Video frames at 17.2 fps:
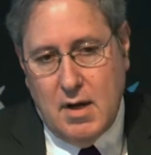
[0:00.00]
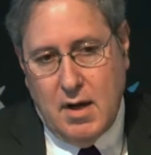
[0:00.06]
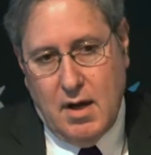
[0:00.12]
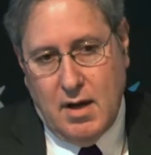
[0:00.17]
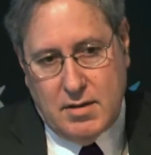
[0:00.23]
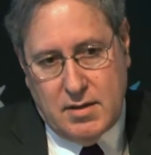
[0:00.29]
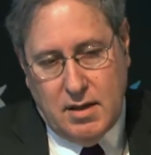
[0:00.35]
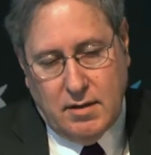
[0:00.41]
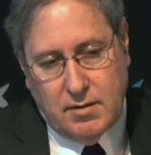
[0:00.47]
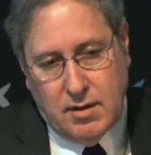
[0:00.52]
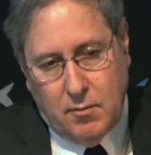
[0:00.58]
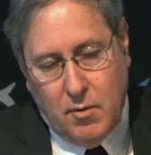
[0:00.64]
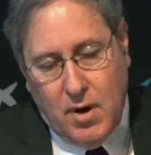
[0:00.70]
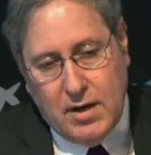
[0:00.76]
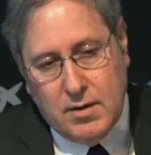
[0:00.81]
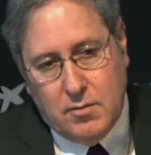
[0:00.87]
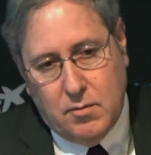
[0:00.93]
uh, is the, the,
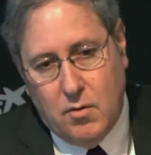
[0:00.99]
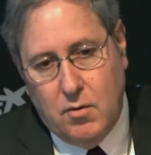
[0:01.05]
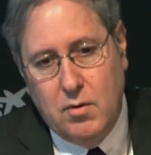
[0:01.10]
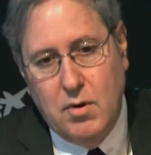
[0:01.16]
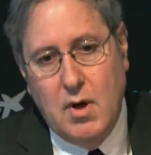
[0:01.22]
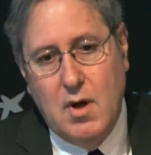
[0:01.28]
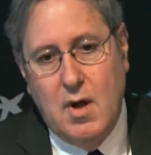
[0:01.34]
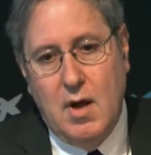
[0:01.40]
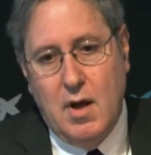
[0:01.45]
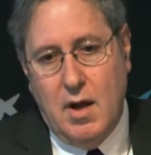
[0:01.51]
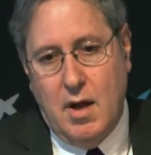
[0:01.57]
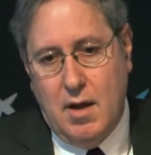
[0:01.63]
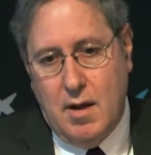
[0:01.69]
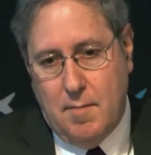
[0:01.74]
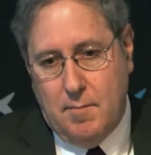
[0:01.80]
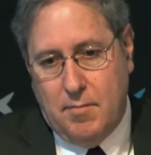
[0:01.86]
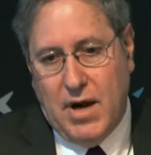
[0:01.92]
one who
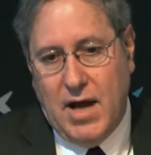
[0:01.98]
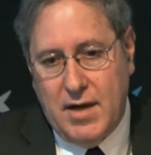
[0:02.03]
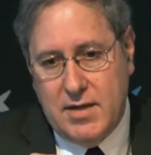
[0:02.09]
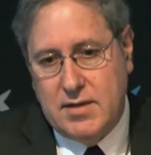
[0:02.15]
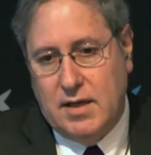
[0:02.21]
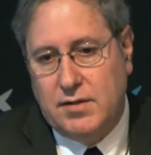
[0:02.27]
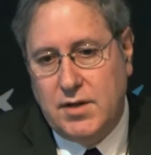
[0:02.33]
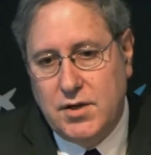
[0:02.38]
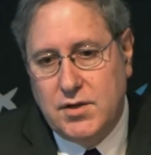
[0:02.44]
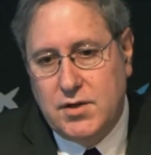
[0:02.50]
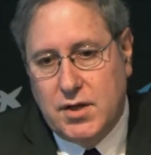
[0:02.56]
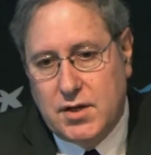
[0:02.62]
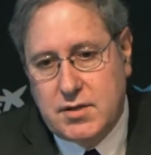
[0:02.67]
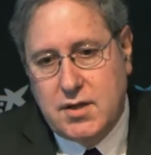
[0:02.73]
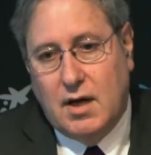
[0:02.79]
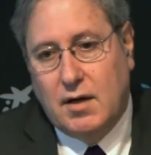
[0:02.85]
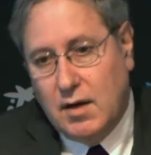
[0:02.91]
implies that
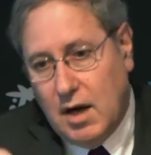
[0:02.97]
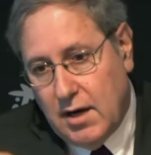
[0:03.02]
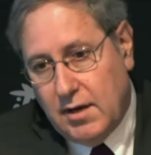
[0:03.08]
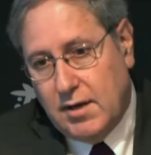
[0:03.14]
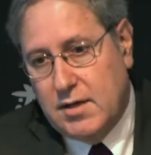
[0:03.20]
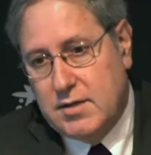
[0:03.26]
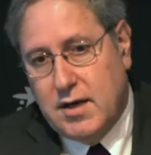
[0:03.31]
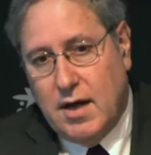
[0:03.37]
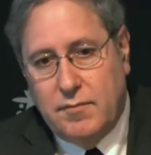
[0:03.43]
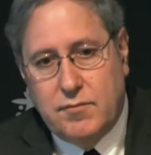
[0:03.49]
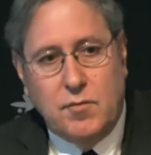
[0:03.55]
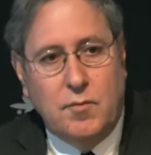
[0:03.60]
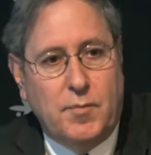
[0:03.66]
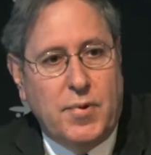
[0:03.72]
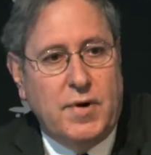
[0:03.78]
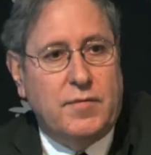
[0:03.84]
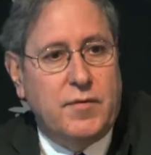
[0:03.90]
teachers and learners have to
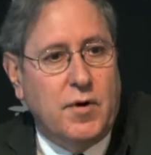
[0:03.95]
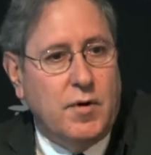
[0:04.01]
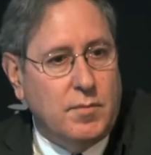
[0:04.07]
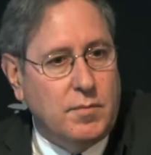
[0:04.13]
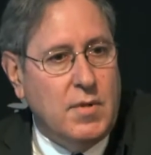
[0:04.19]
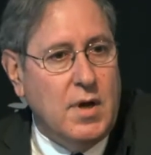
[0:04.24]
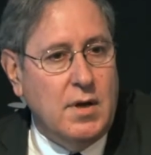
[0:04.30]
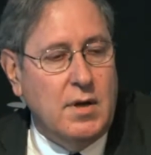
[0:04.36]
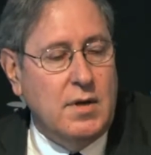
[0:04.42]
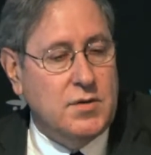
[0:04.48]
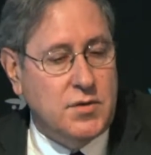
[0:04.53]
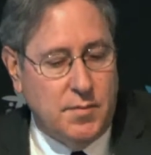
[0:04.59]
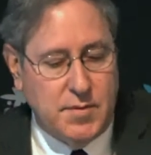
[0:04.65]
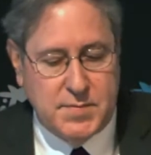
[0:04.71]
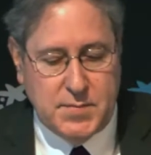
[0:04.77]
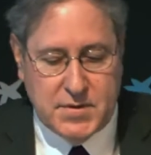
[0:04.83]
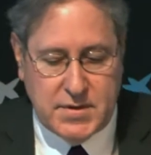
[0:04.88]
perform uh, in
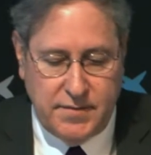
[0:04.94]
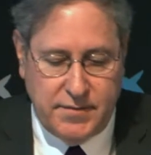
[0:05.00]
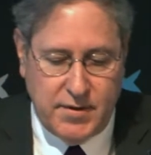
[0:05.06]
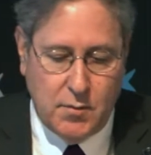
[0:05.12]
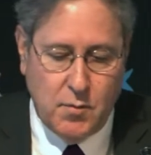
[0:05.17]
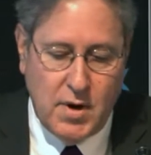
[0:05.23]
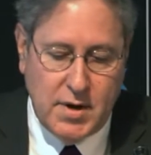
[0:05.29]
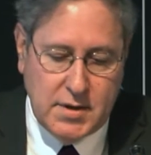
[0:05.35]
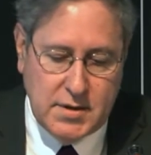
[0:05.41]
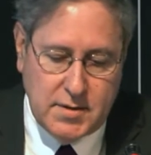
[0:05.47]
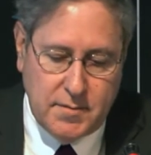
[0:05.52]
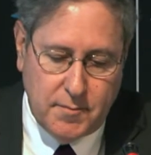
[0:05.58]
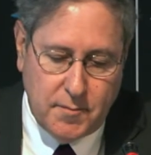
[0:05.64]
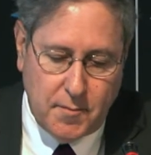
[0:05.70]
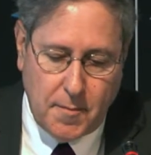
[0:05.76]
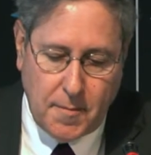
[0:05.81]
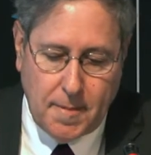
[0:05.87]
some specific ways.
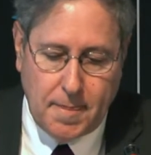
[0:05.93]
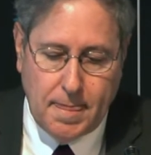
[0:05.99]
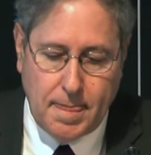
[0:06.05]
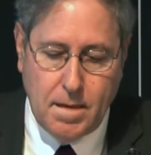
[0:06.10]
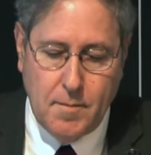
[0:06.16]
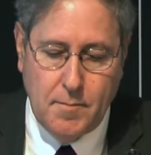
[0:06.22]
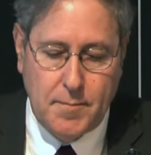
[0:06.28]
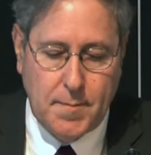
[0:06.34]
Hmm?